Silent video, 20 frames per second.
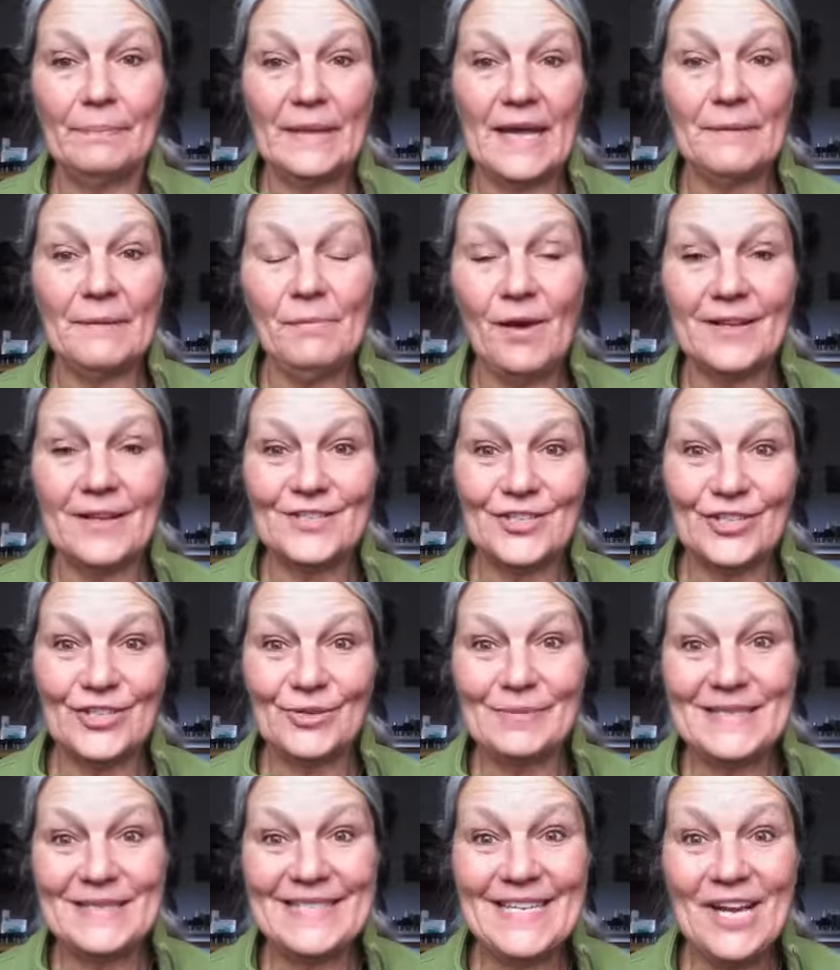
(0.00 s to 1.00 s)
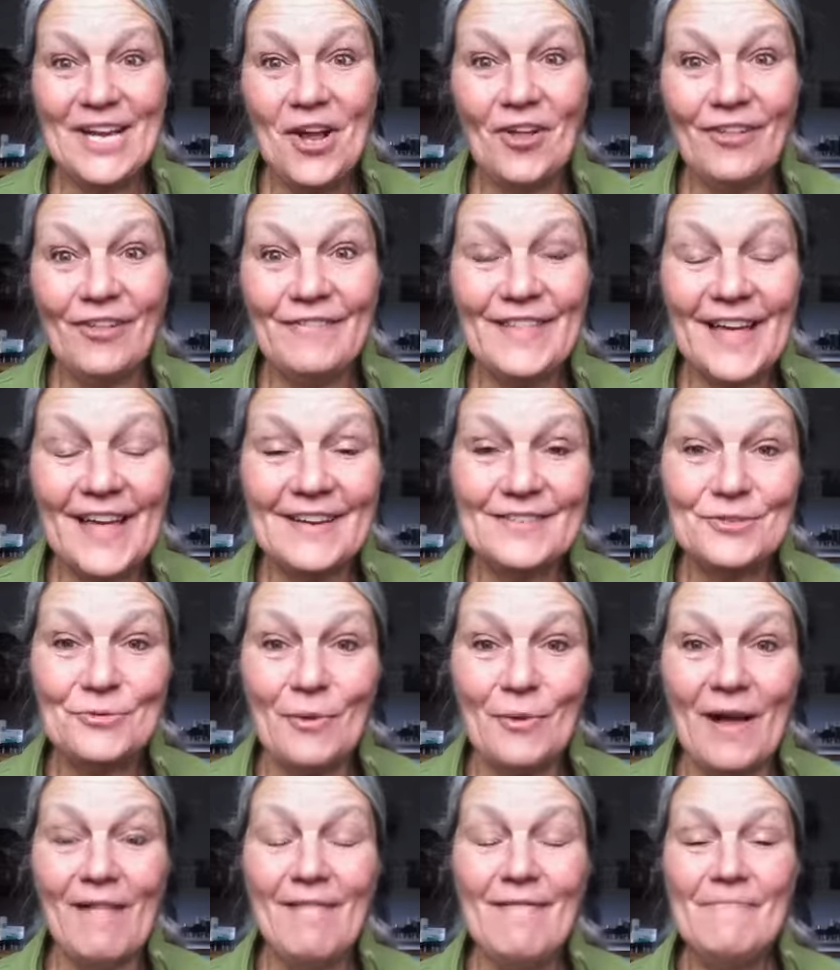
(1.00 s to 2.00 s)
pots. So you'll be seeing all of that as
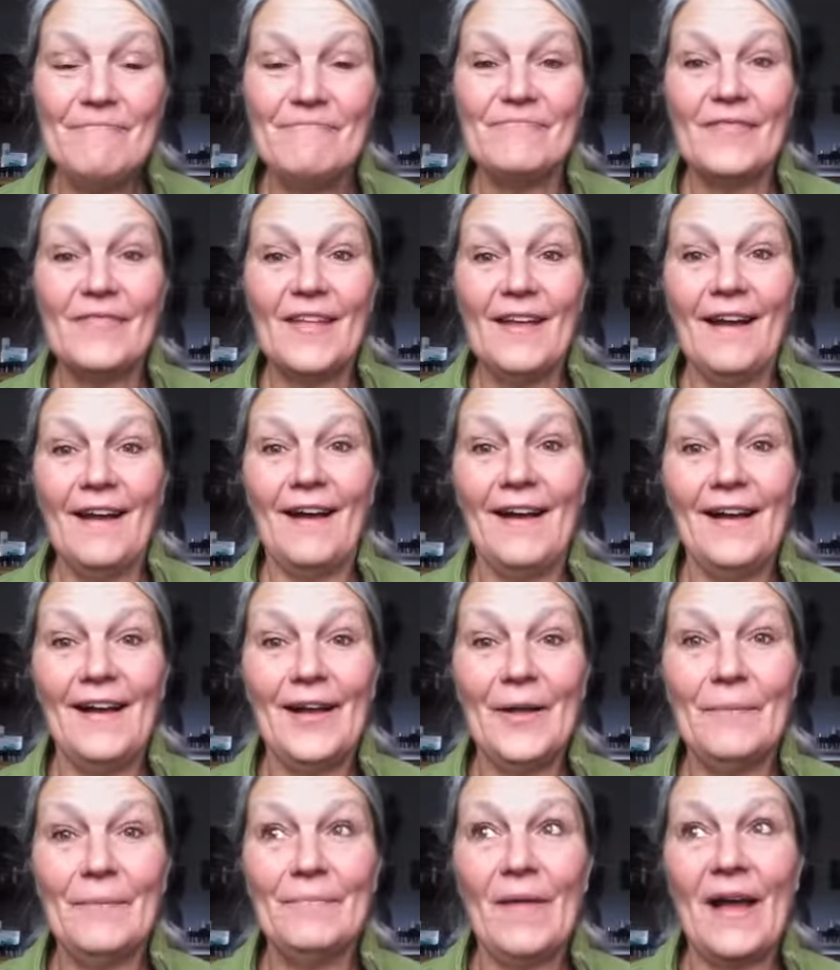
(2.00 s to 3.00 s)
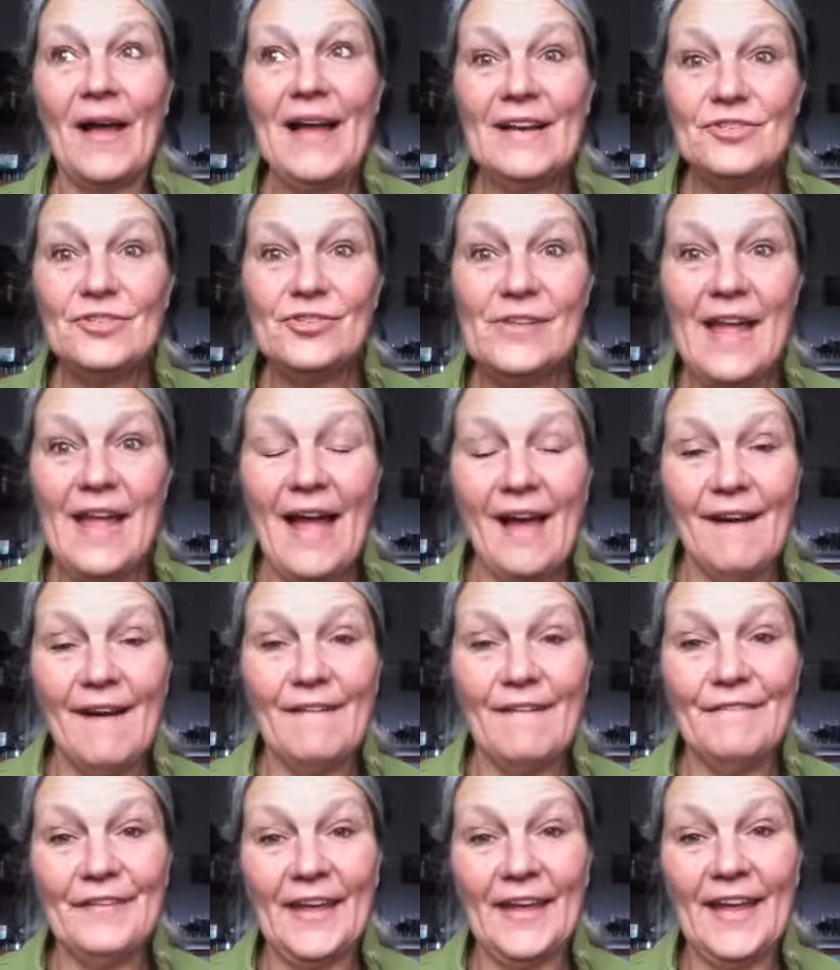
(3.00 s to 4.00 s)
well. I actually
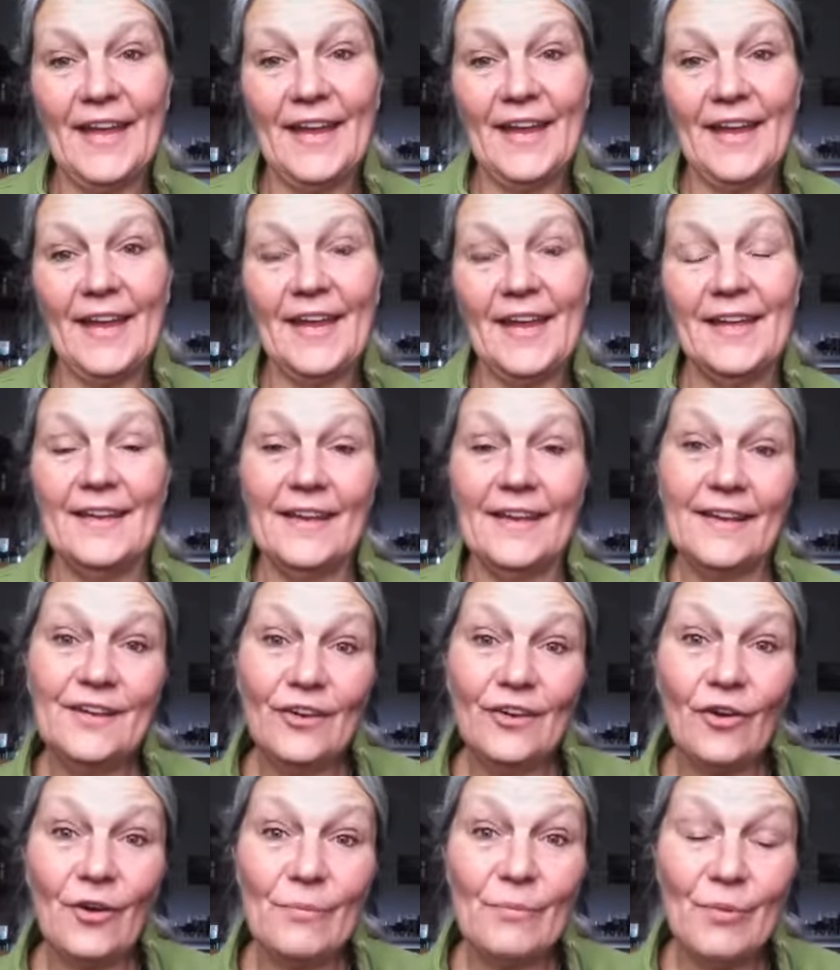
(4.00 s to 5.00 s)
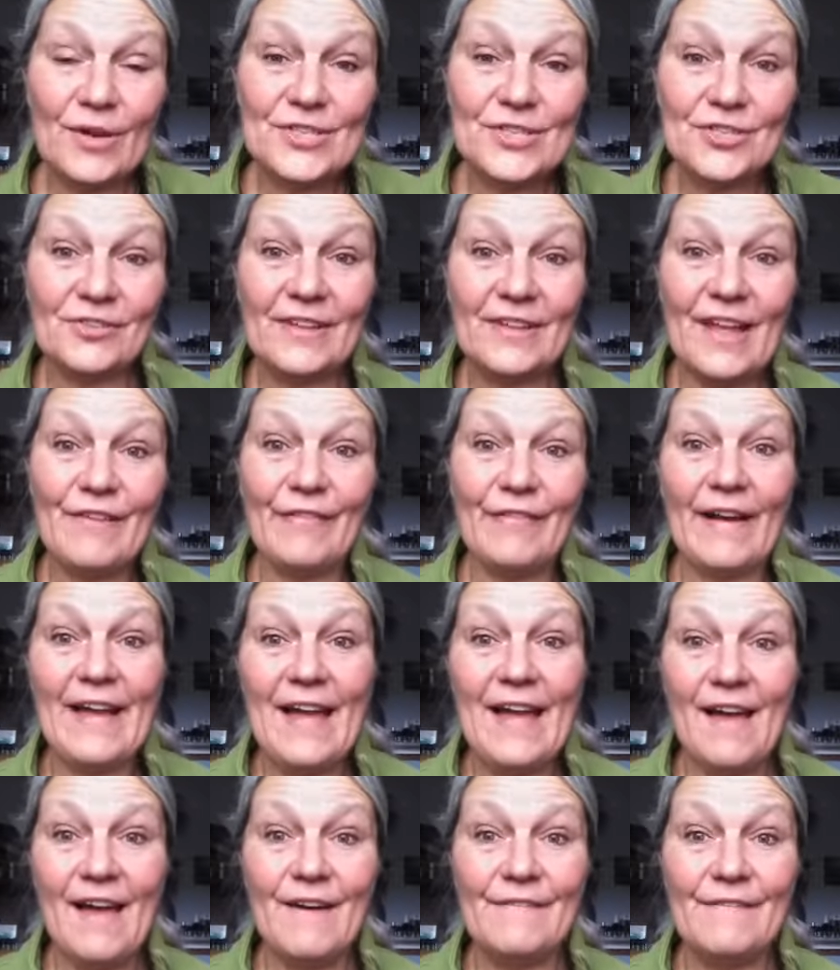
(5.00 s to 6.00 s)
have in our Embrace Your Life, I
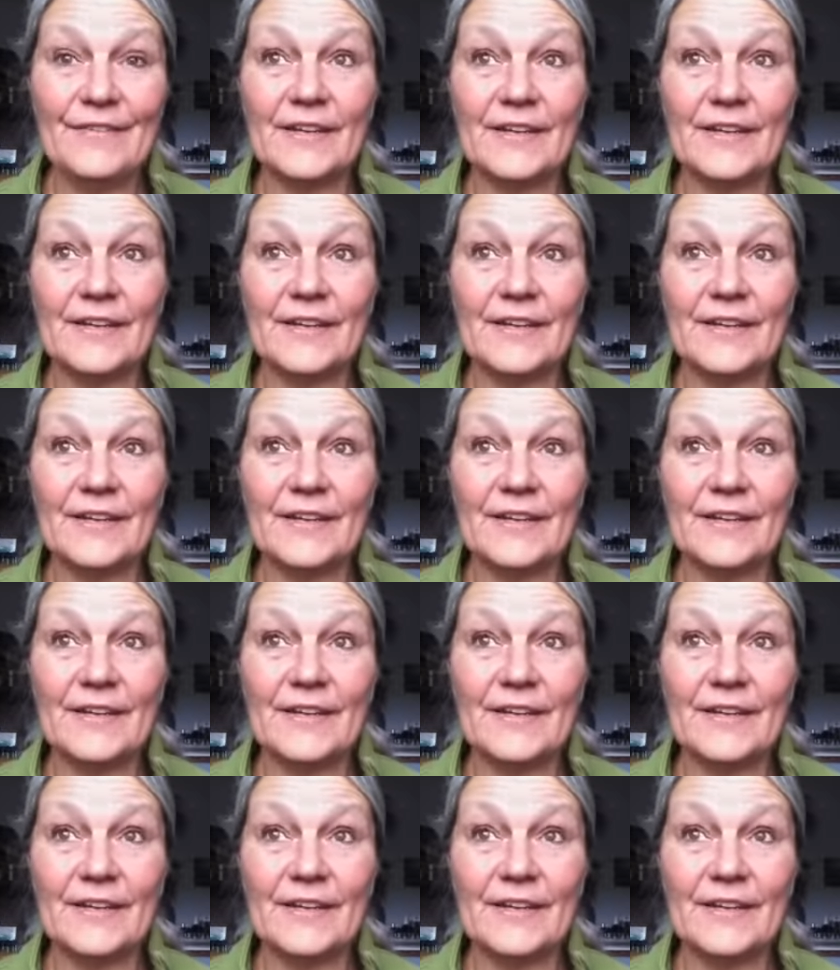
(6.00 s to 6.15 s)
have